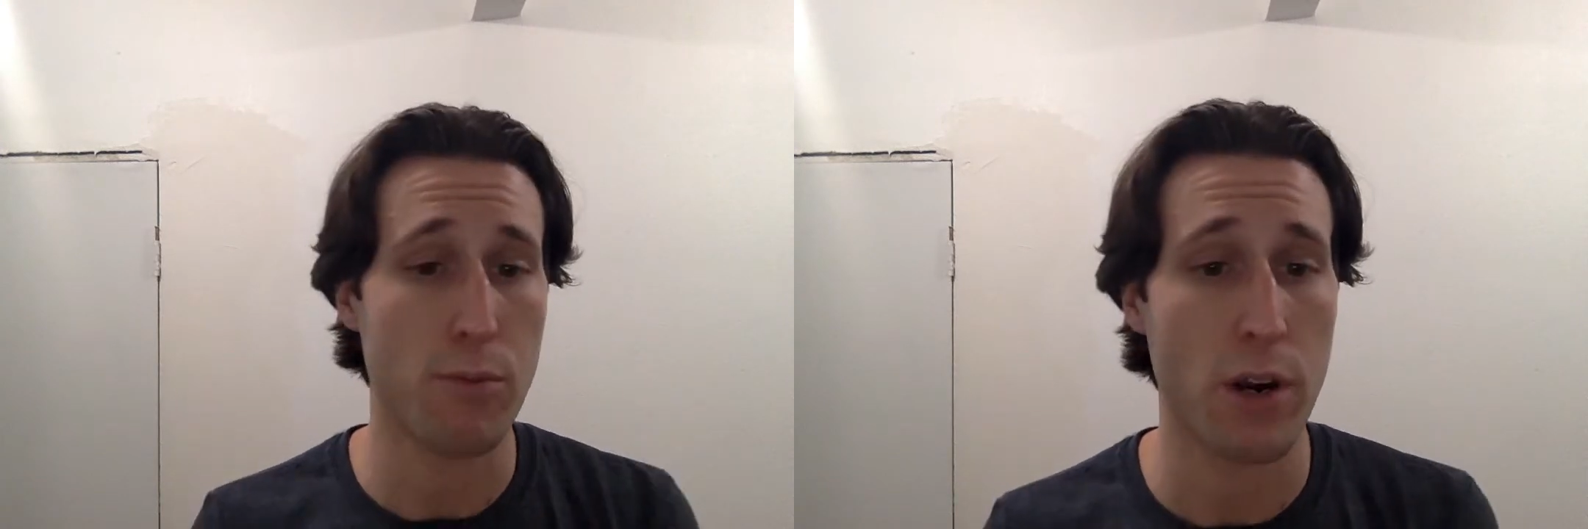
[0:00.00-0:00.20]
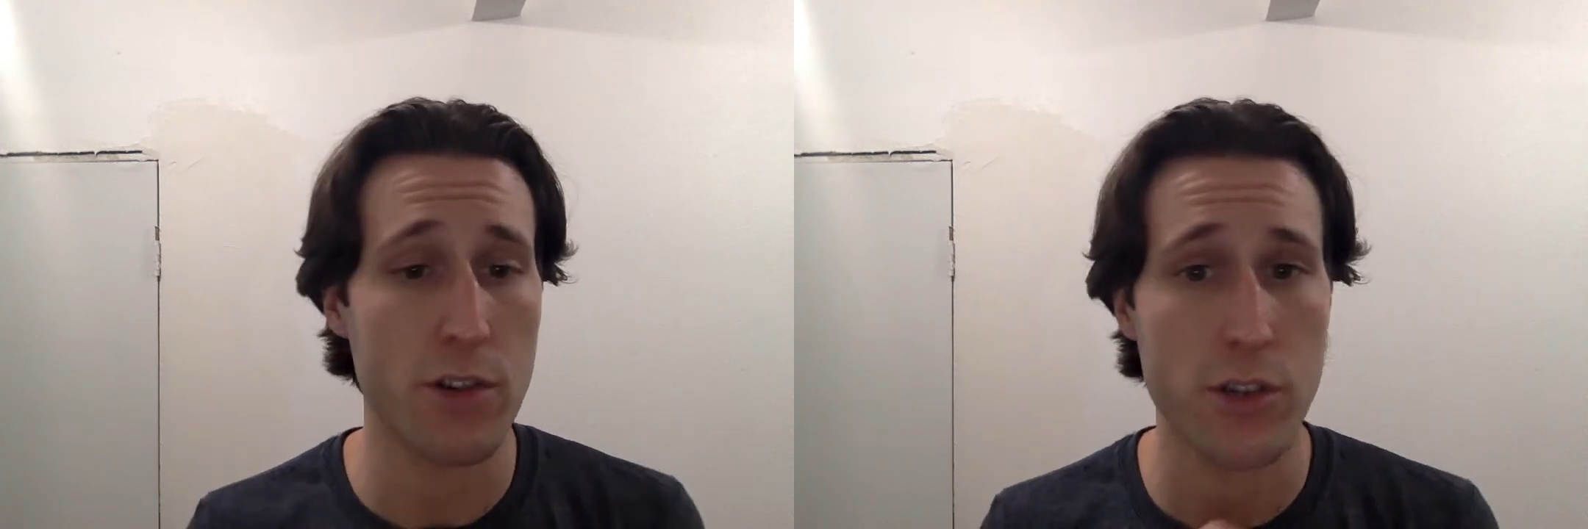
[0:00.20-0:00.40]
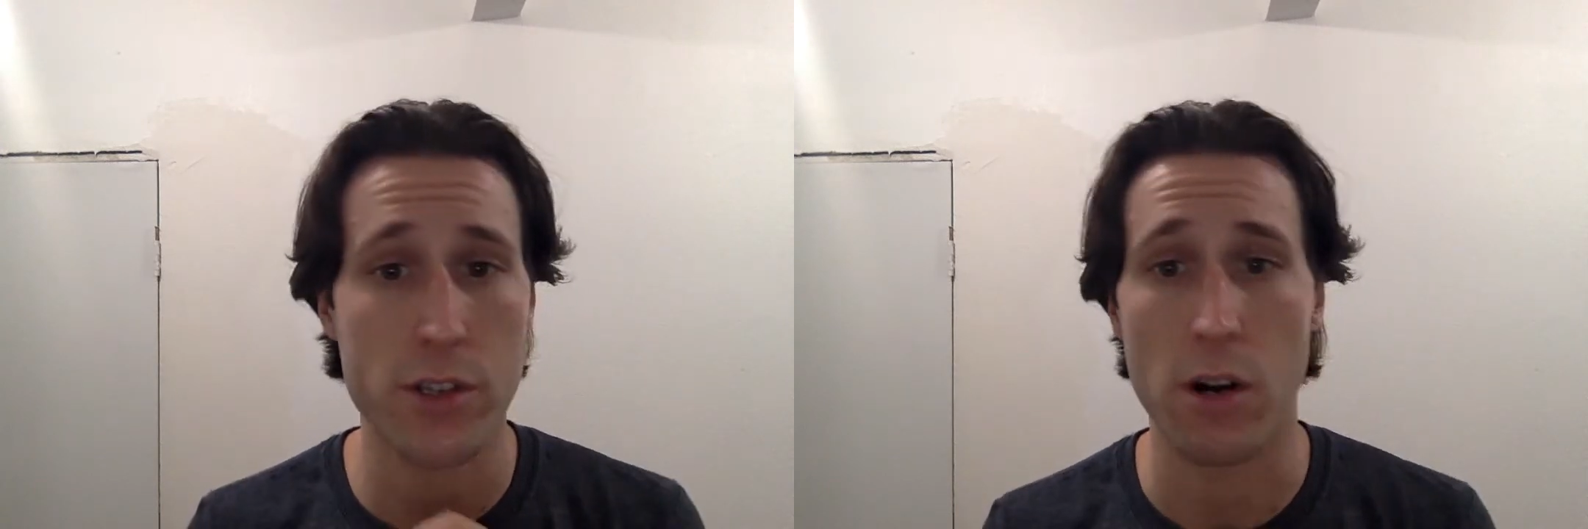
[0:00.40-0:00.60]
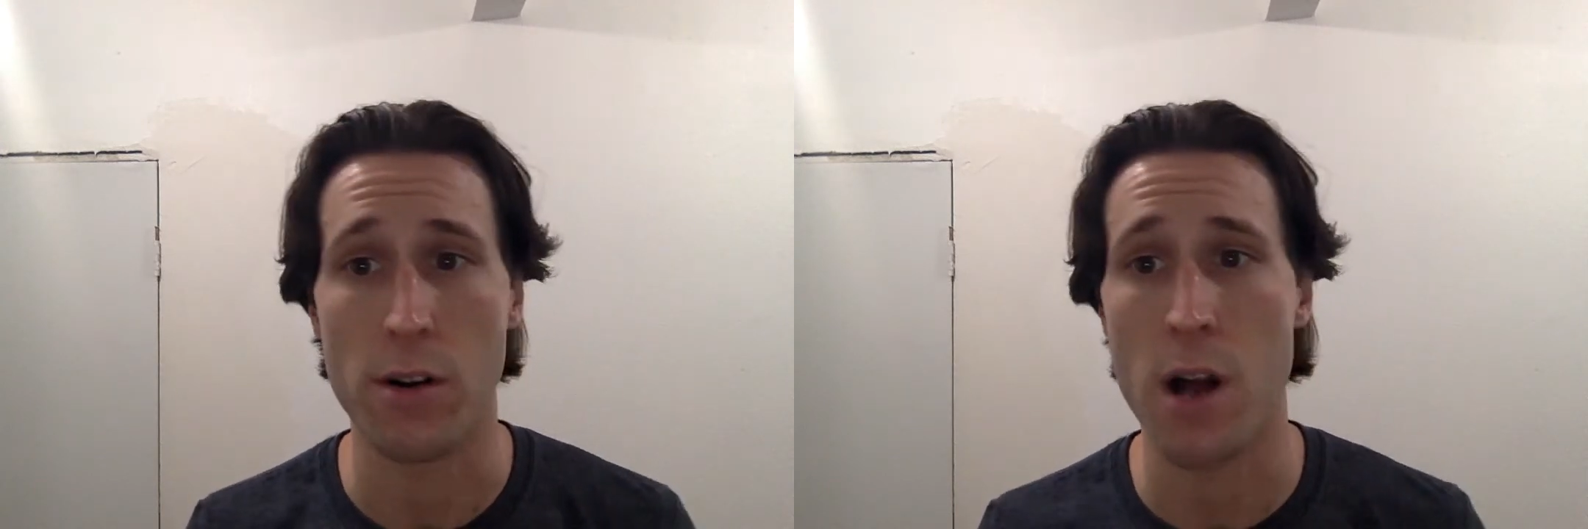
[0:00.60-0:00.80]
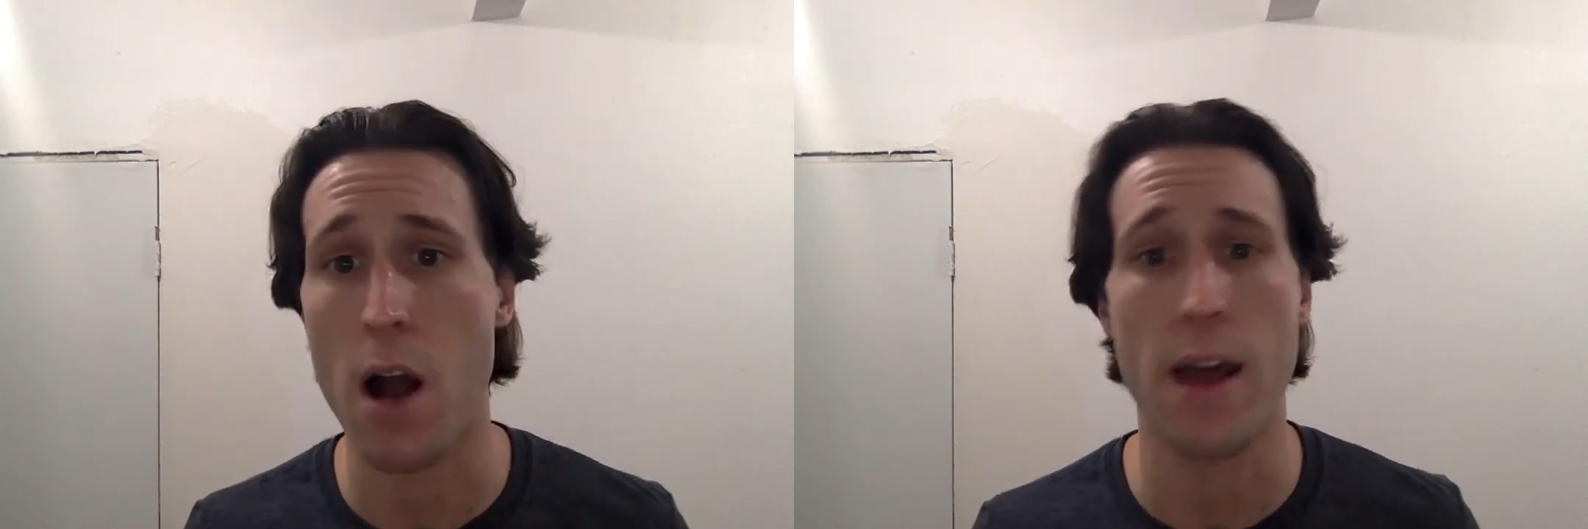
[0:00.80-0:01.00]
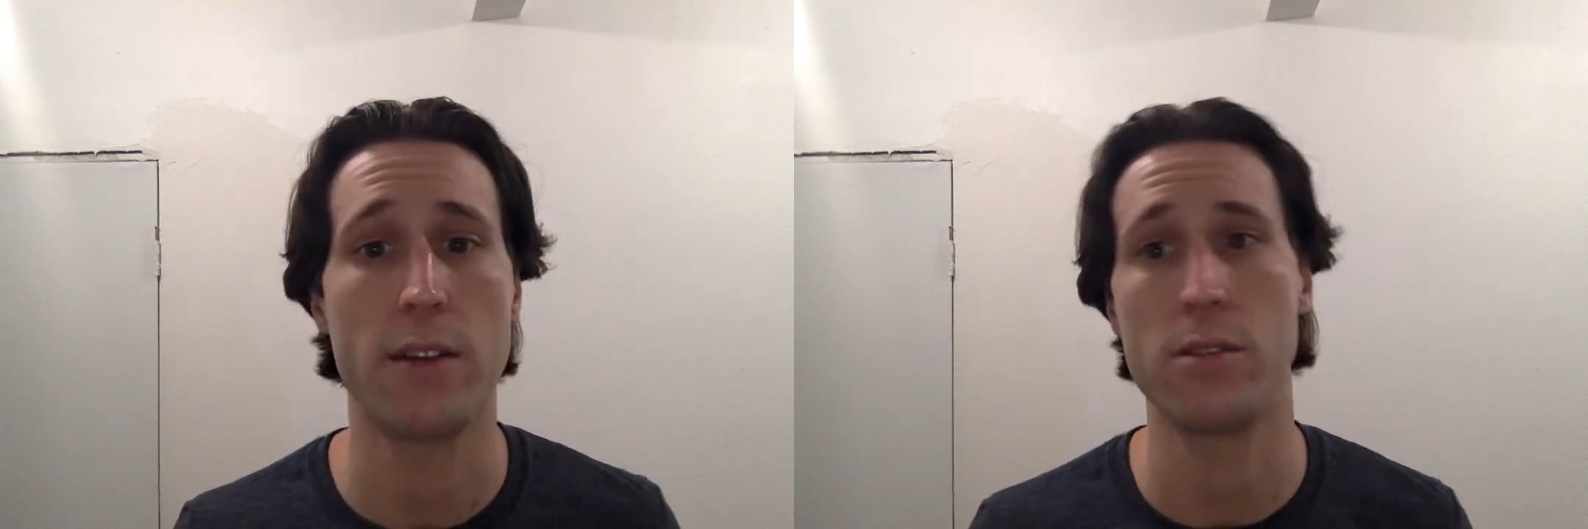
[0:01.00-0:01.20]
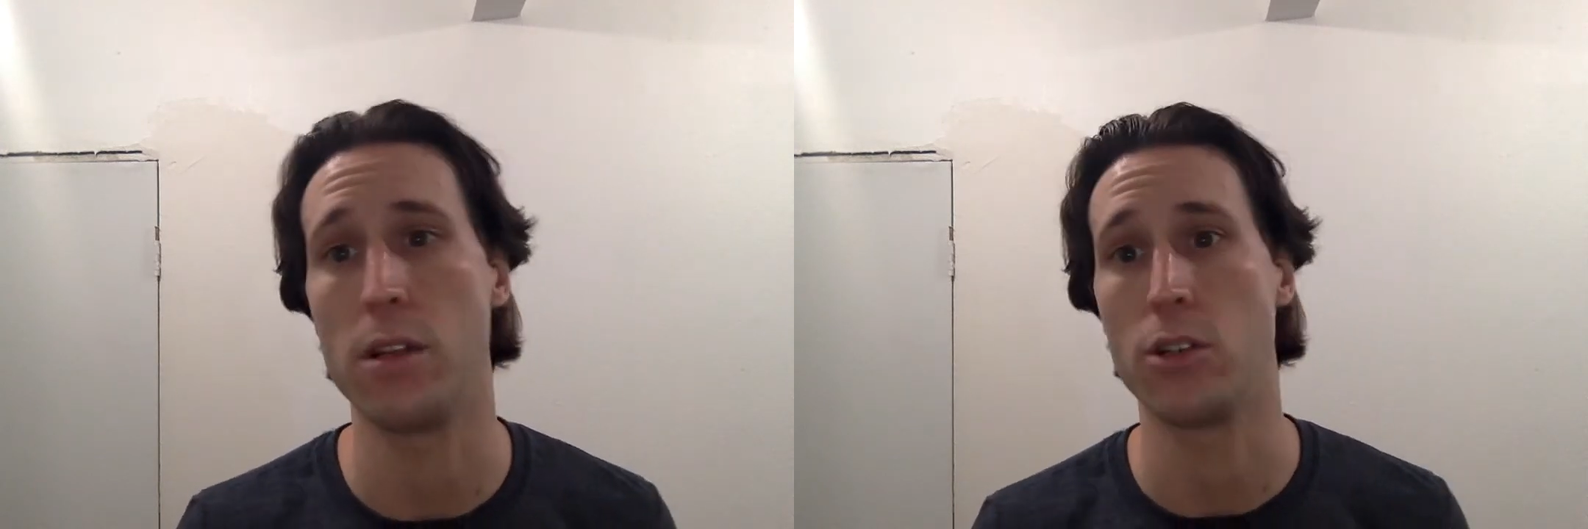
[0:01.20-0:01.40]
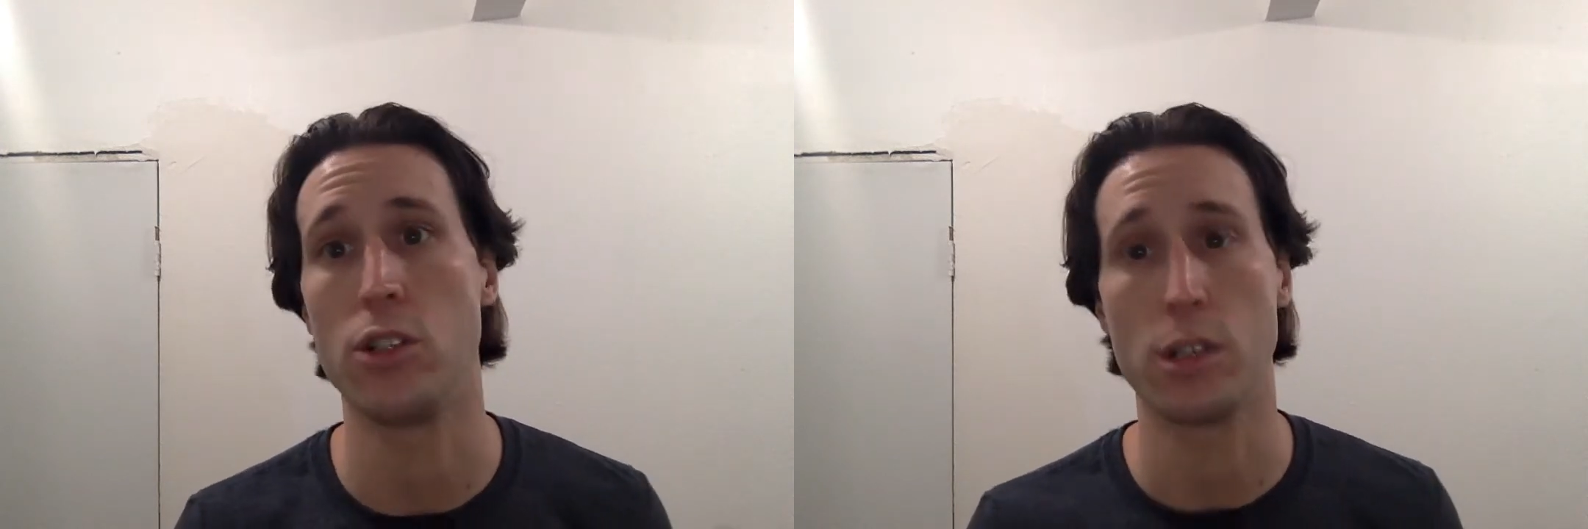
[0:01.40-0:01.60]
brushes are not as
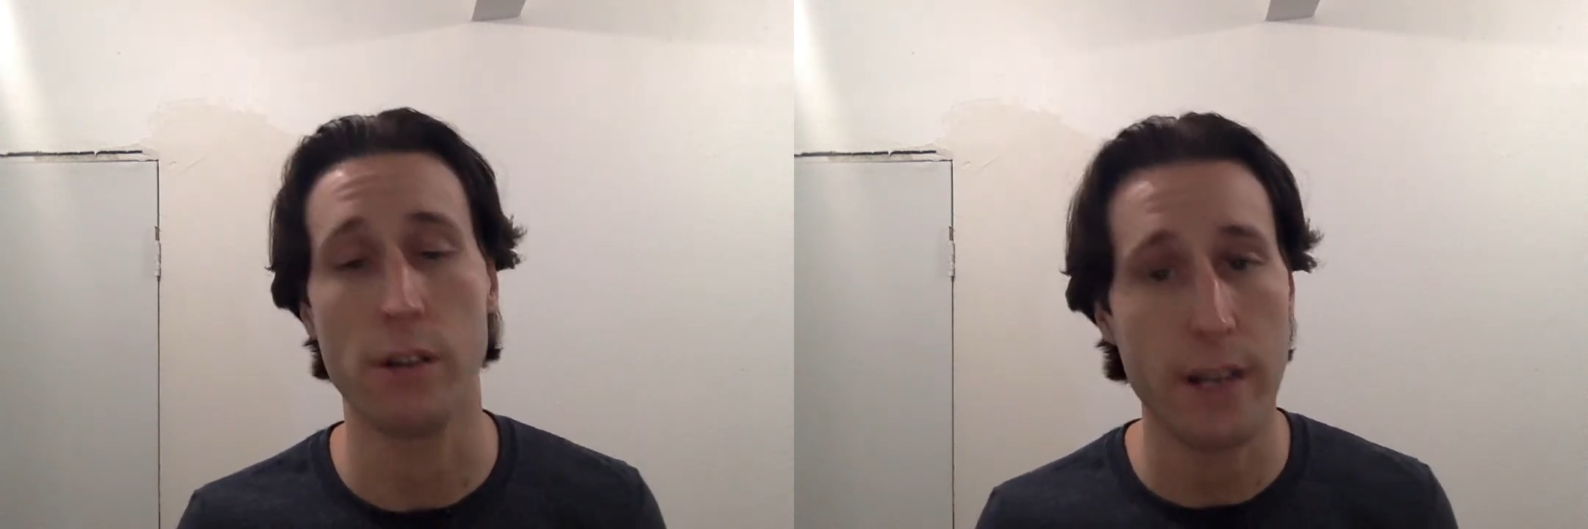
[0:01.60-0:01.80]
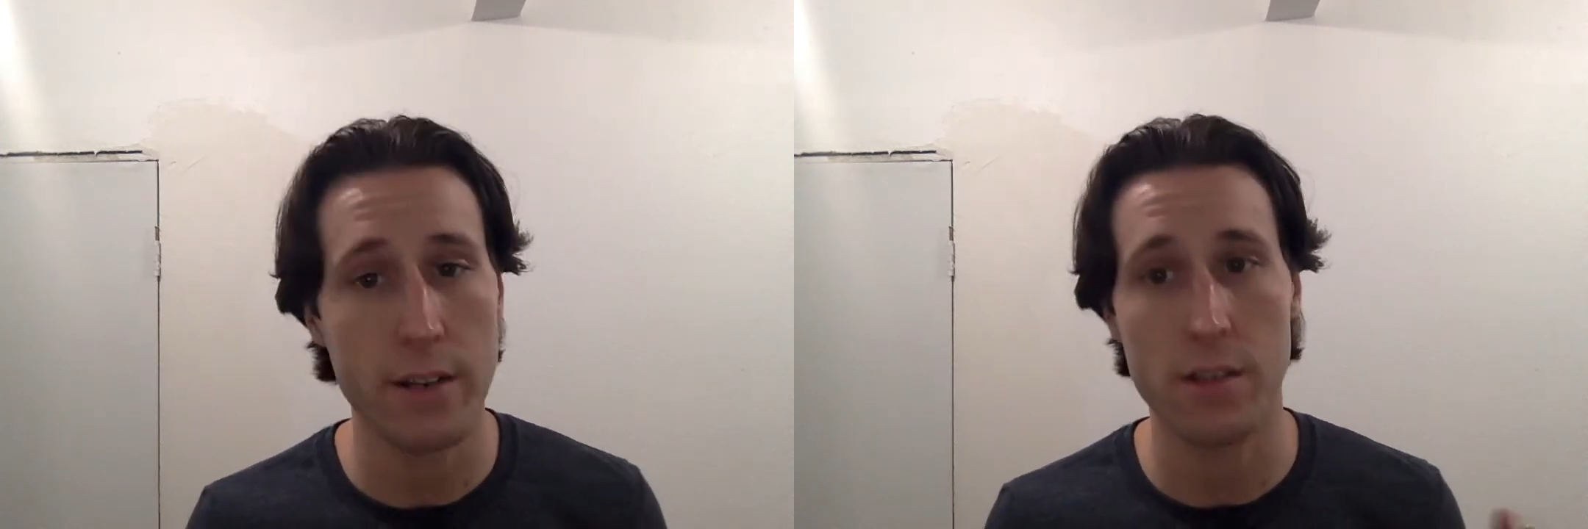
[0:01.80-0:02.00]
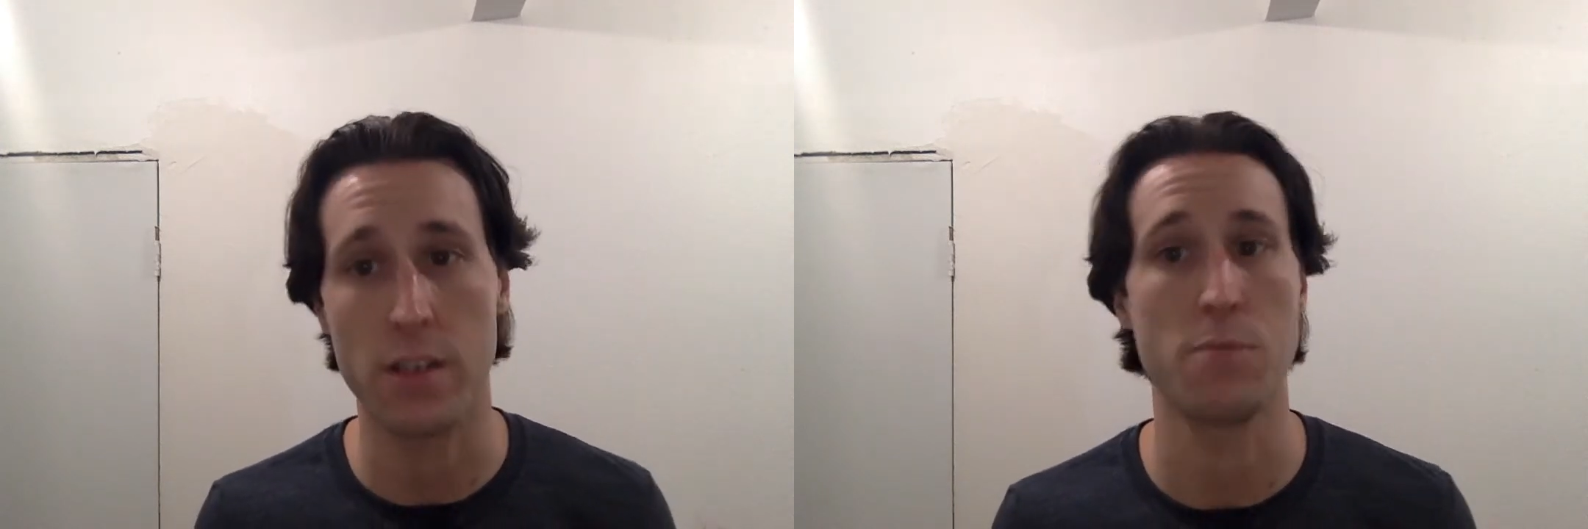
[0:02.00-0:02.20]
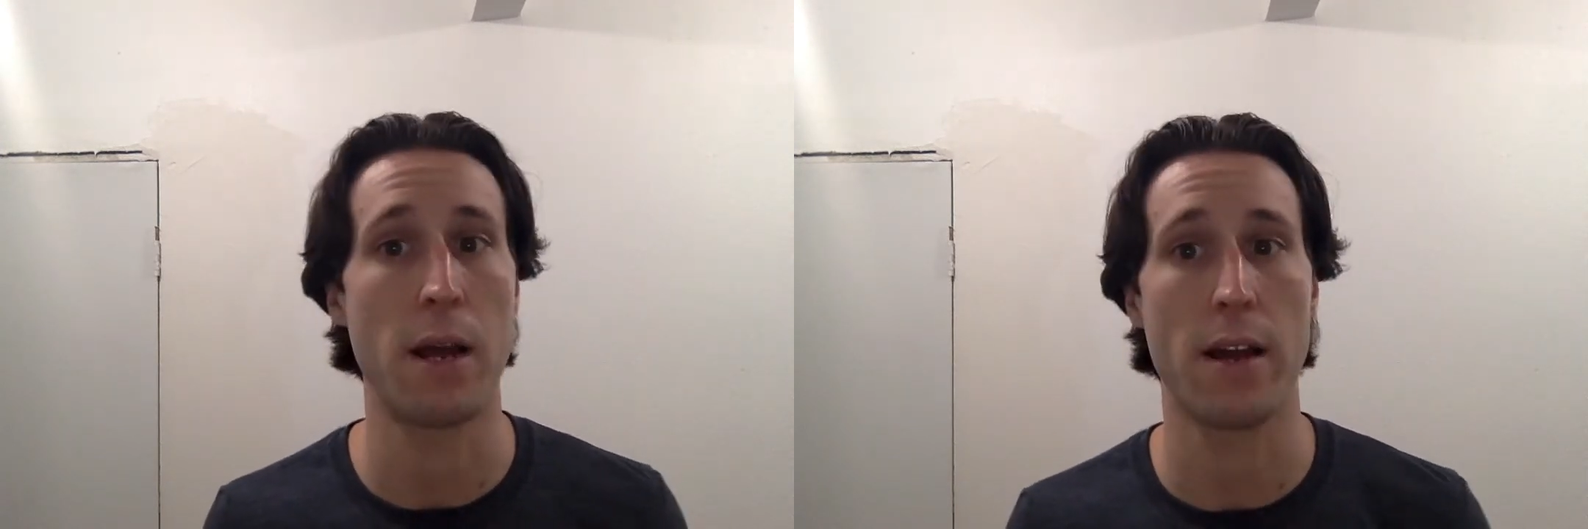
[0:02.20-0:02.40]
luxurious as my